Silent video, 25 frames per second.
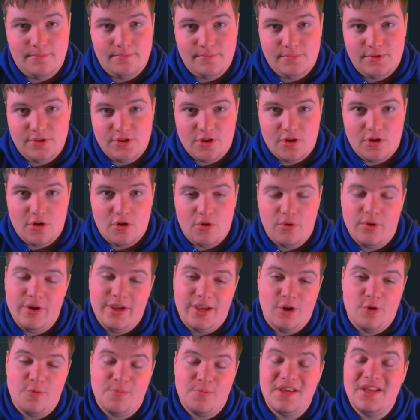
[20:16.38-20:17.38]
So
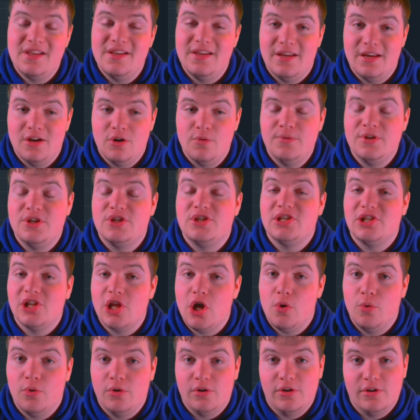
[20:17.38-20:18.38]
it'll be
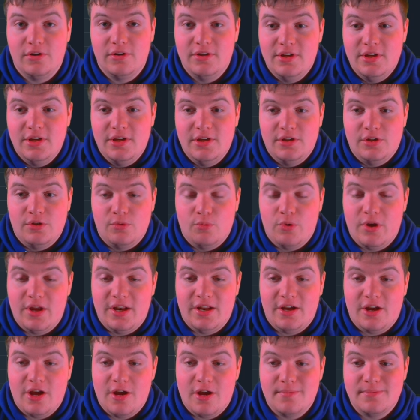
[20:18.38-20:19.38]
slower when
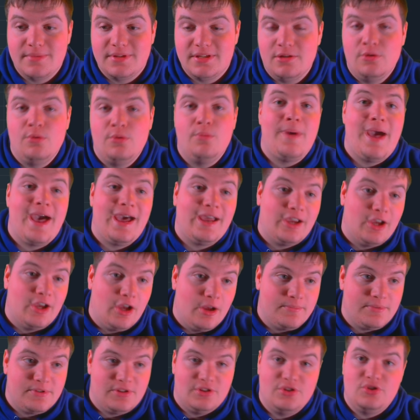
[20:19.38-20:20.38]
it comes to
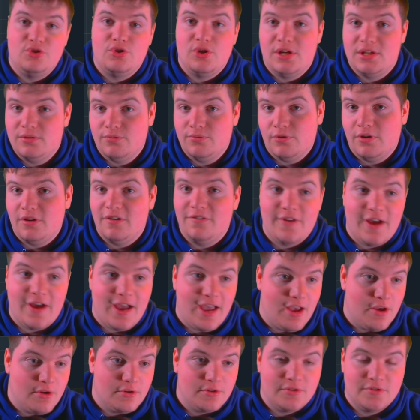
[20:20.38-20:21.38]
backups and transferring
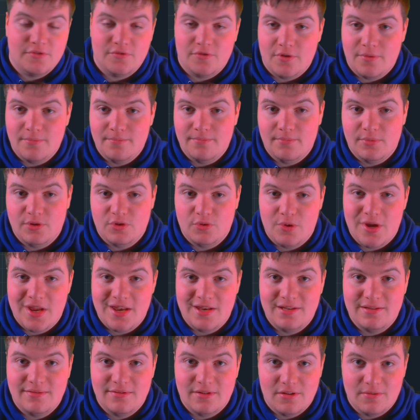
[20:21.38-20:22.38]
files from
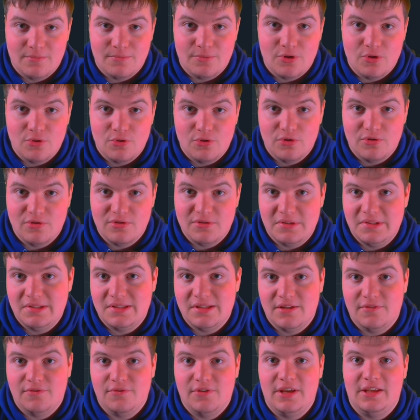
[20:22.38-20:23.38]
between computers and
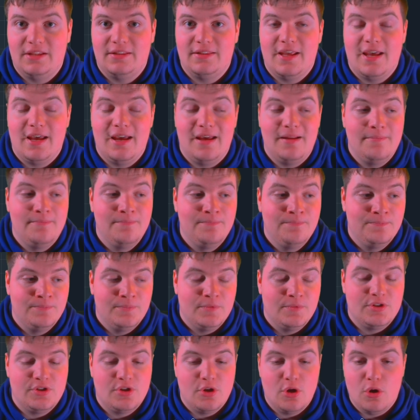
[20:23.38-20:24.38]
stuff like that.
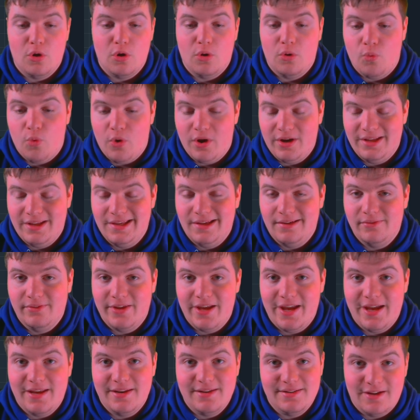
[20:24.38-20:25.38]
So 1 gig
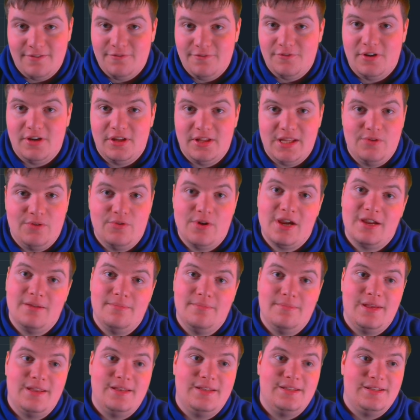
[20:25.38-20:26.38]
LAN definitely
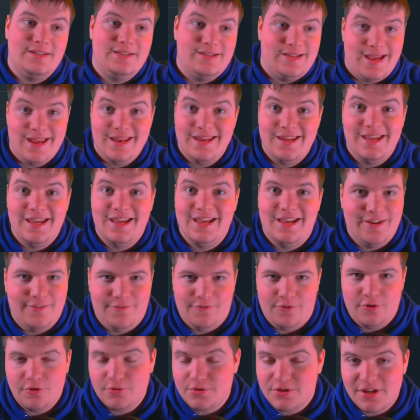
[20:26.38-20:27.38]
recommended. 10 gig
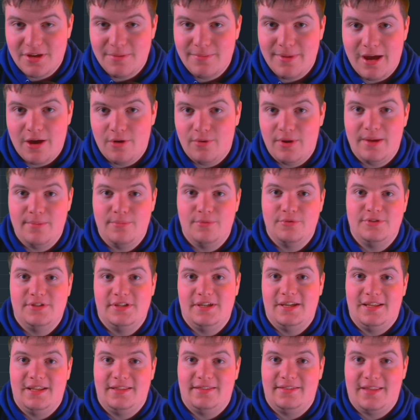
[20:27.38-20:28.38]
if you're somehow able to
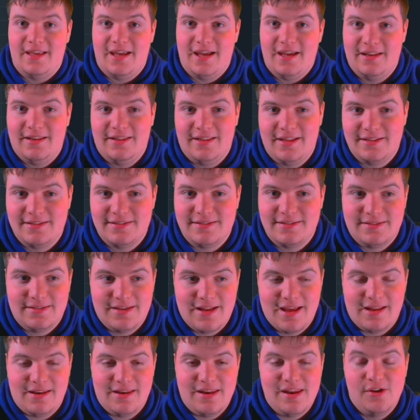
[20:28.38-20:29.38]
get that. That's
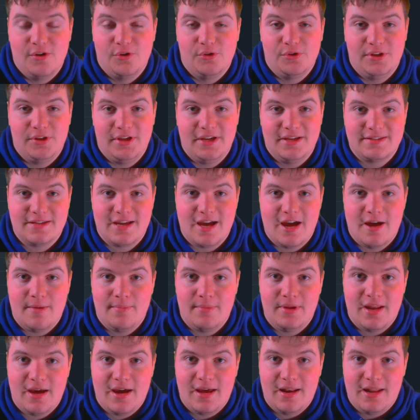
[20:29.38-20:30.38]
not nearly as
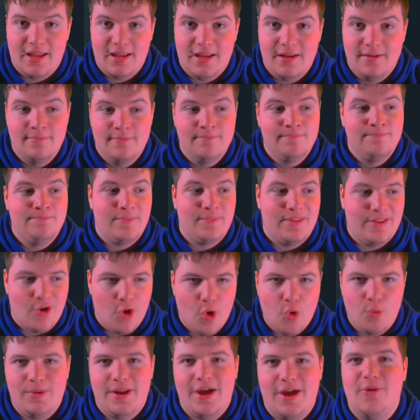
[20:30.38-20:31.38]
common on a
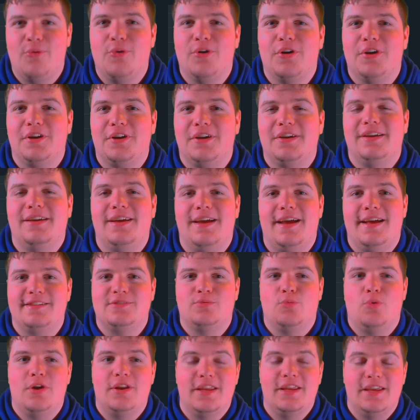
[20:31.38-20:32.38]
home network as
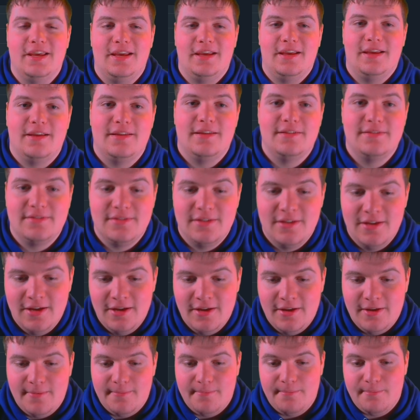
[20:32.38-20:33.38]
1 gig is.
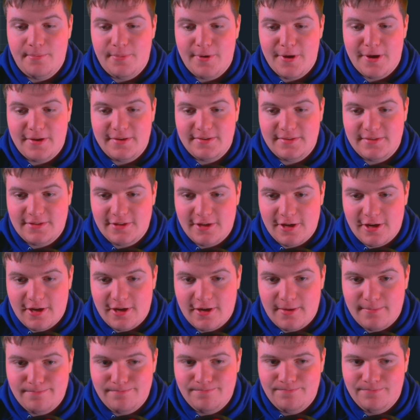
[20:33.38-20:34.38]
But
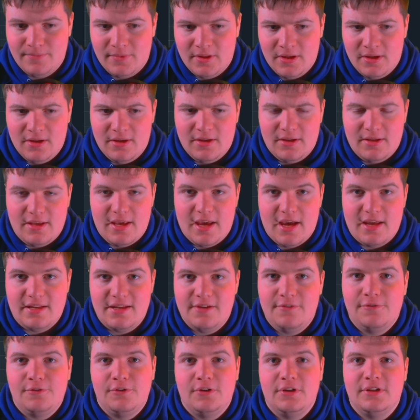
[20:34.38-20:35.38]
yeah,
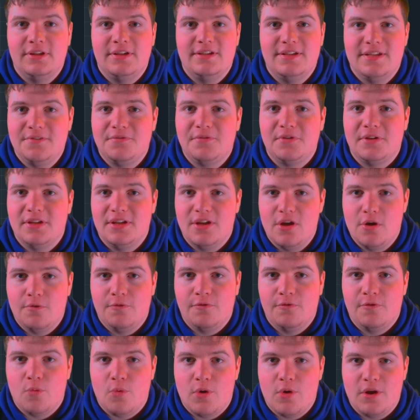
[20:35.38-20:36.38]
definitely go
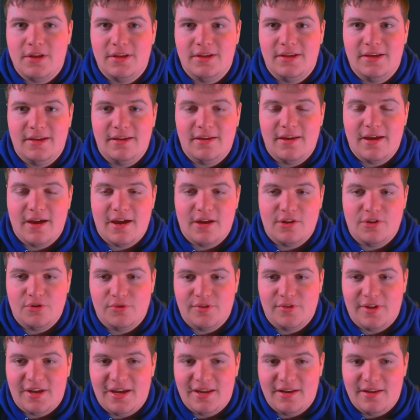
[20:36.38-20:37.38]
for 1 gig on your
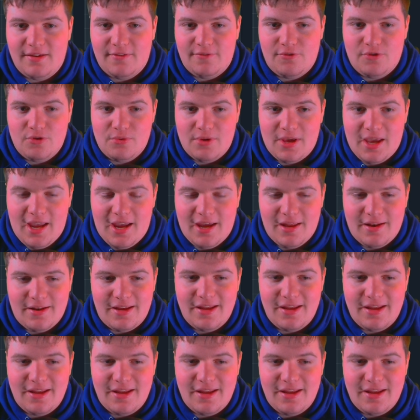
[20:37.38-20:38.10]
LAN if you can.